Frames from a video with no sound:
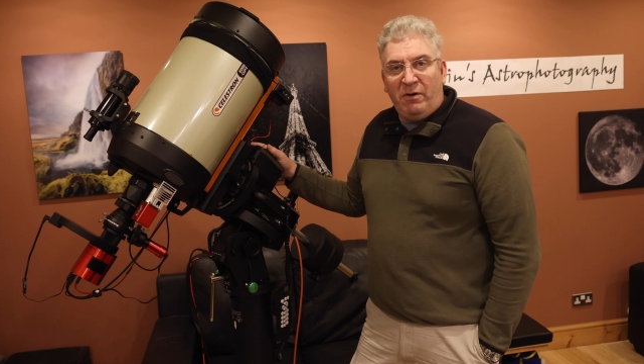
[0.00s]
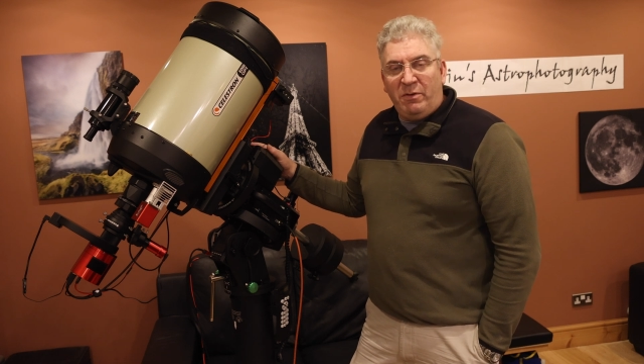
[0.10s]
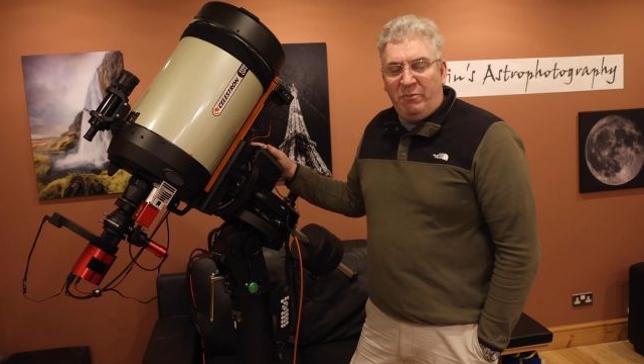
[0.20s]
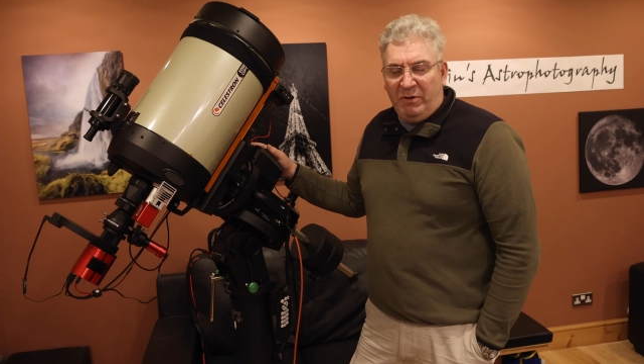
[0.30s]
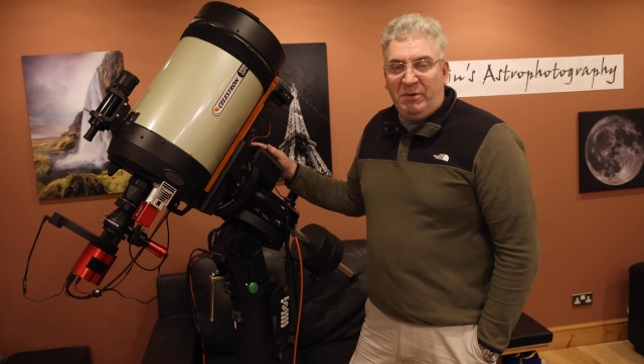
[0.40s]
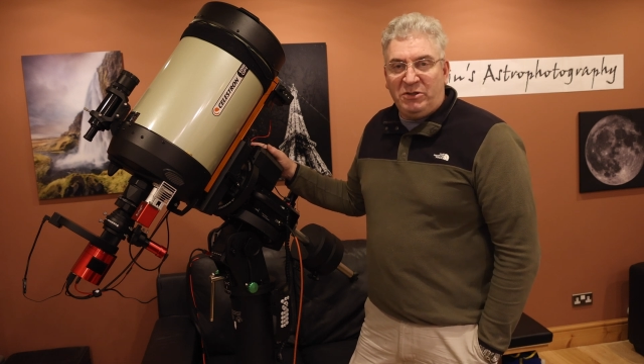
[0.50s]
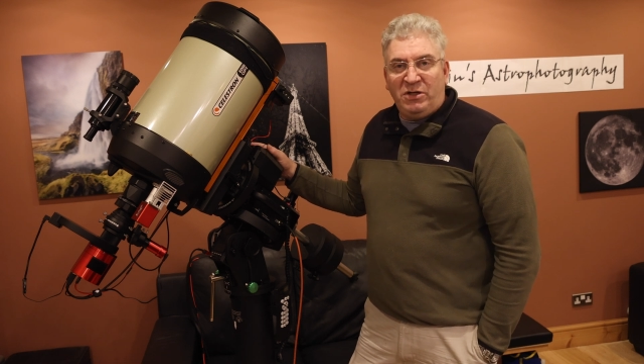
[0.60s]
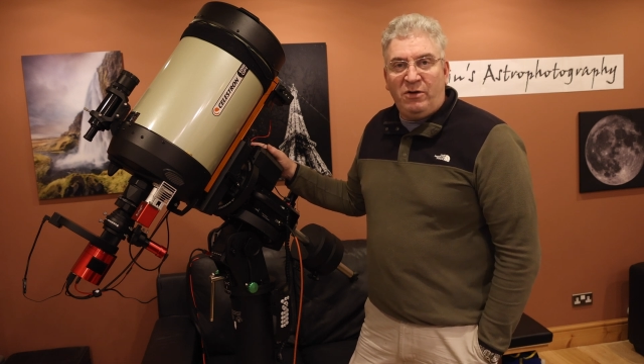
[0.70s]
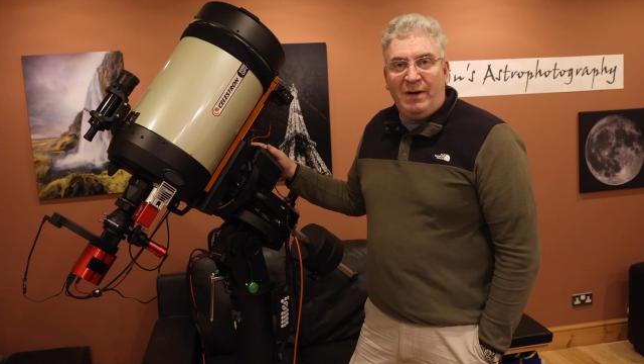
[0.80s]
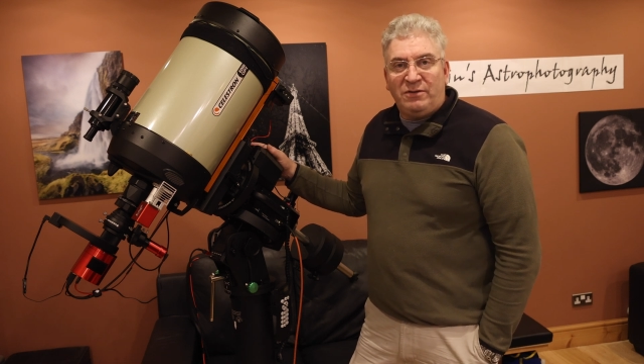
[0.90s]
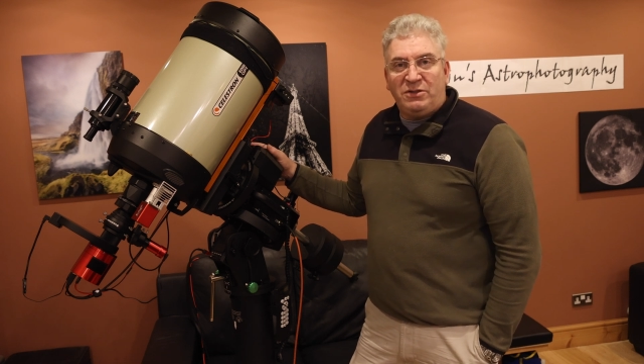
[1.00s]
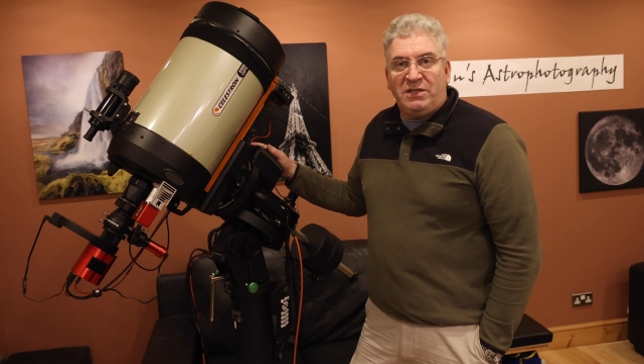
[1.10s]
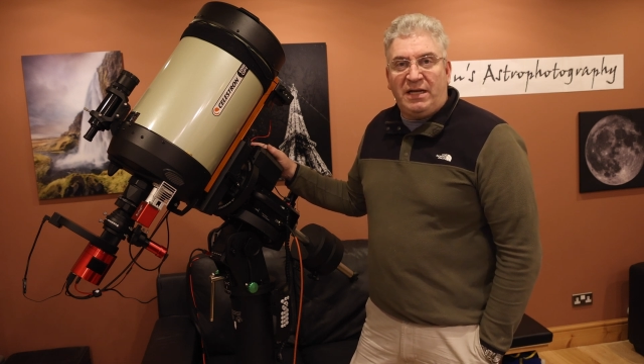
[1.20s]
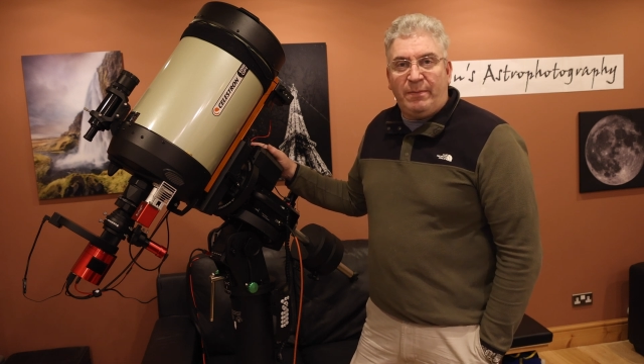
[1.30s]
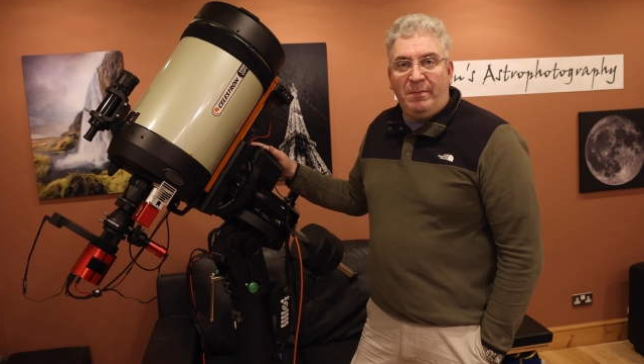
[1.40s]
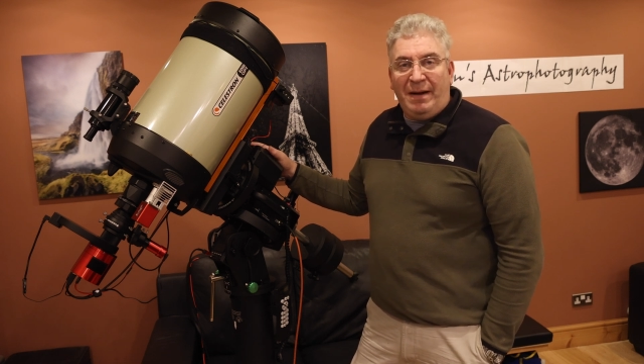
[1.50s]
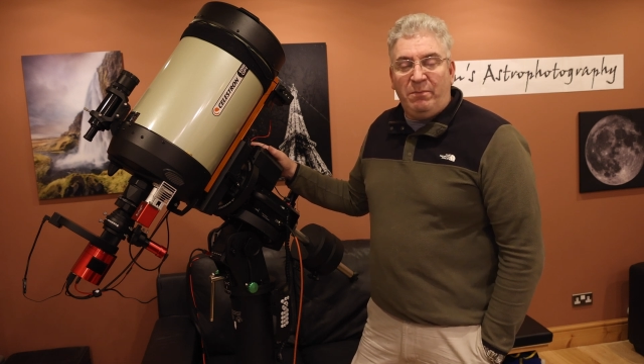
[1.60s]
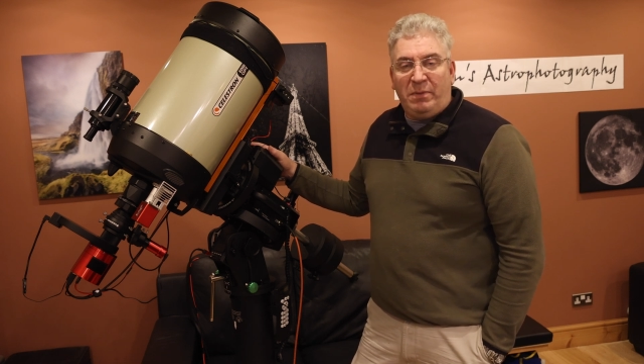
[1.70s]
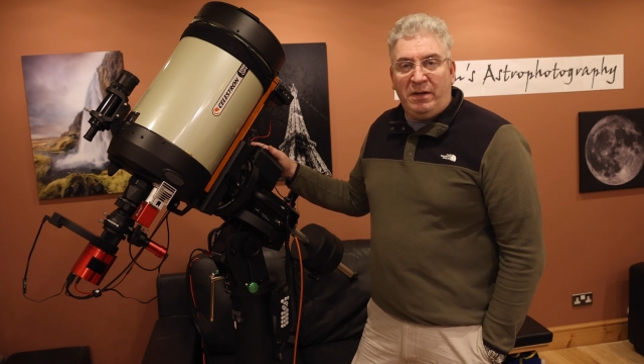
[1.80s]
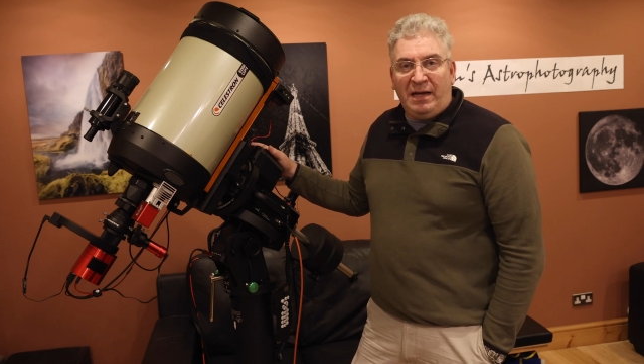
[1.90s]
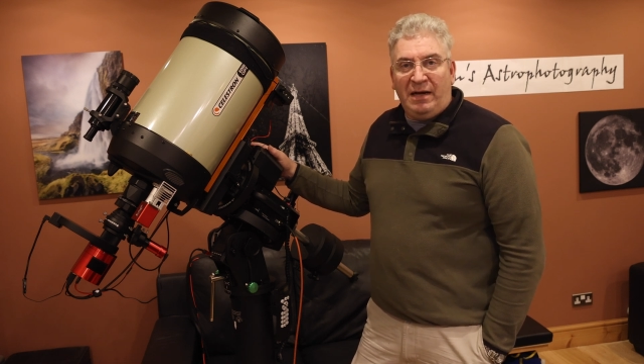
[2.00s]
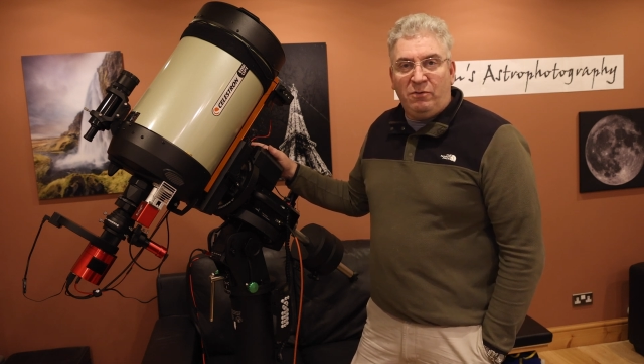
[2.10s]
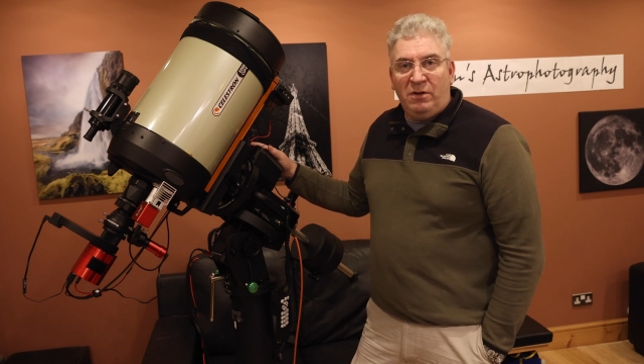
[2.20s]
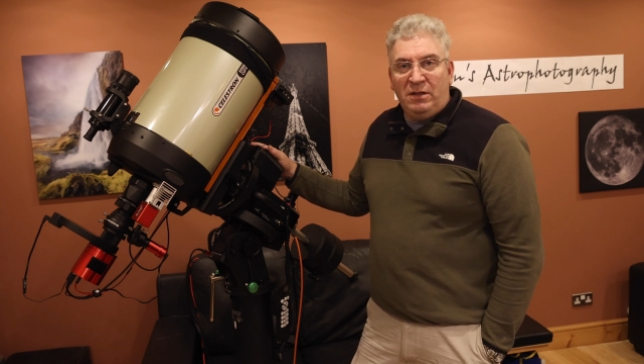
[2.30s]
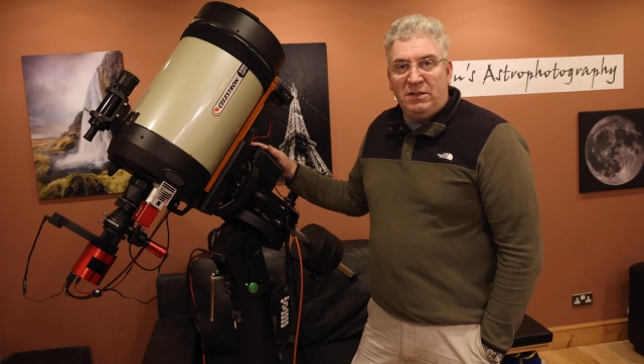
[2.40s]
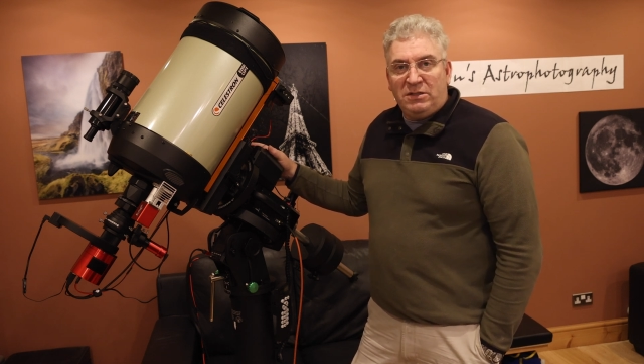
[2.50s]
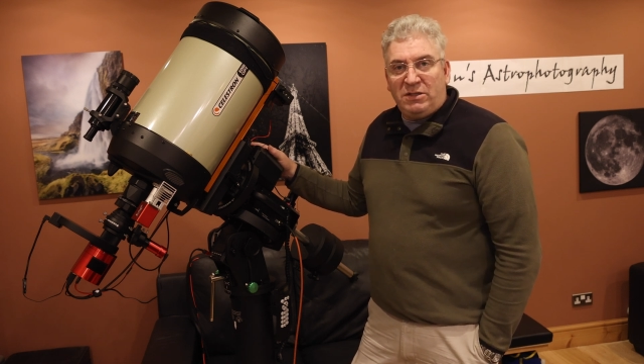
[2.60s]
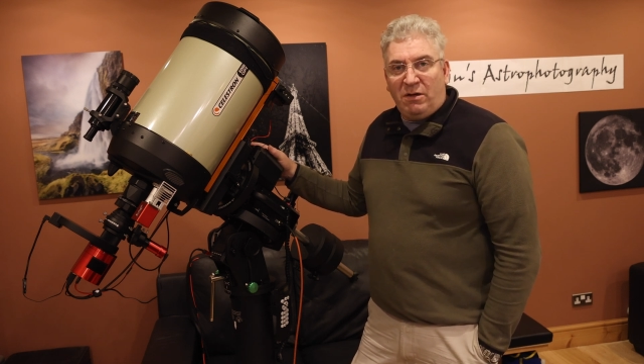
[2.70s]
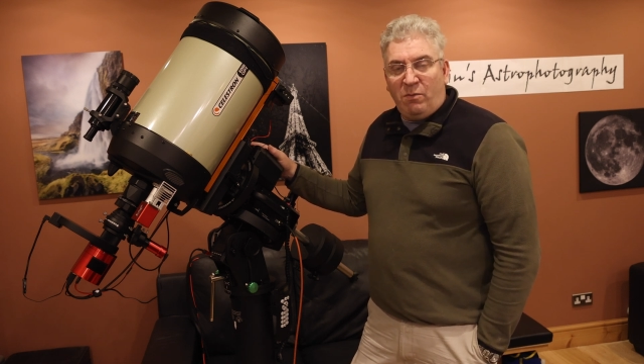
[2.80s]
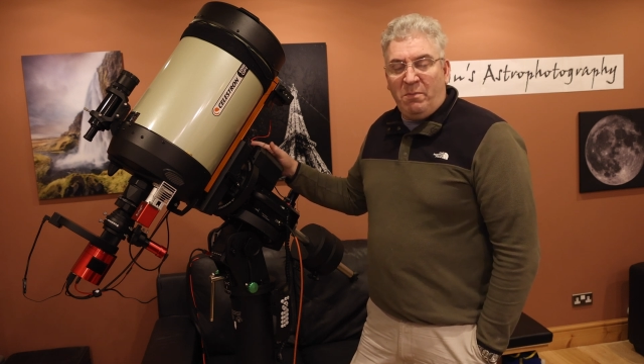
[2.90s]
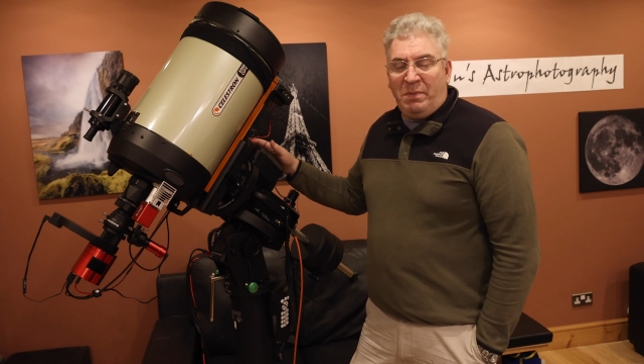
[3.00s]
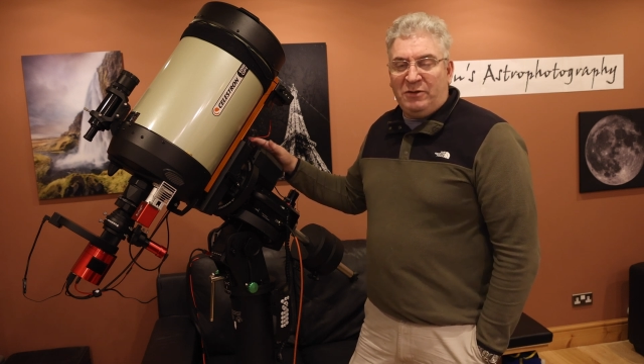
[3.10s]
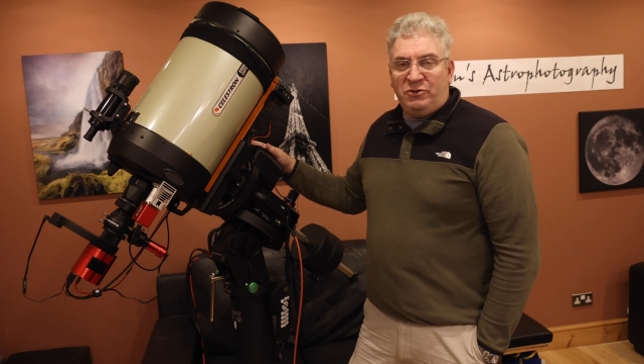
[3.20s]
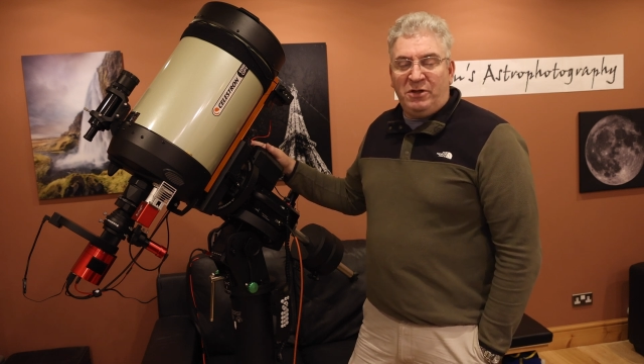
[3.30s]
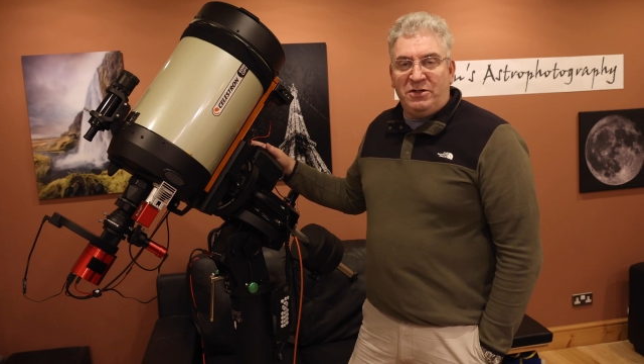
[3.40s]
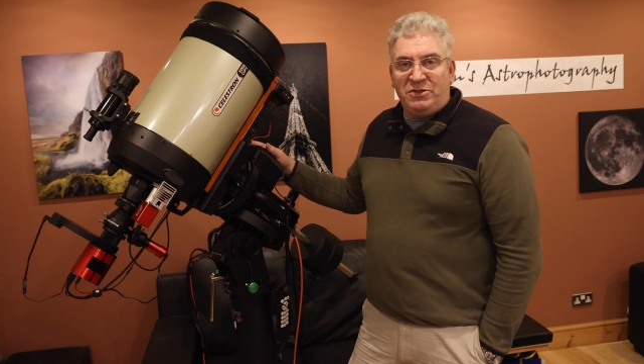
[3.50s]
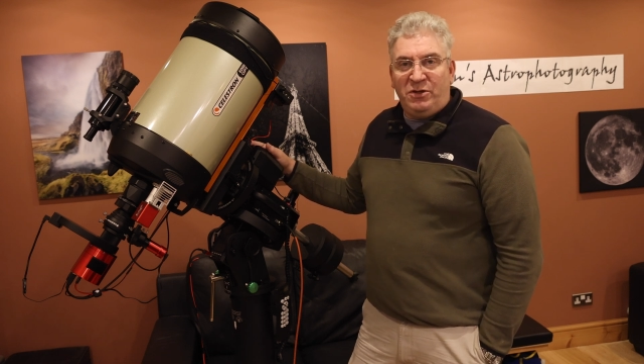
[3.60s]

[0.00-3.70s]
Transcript: you pretty much know how to set up a mount by now, so I won't patronise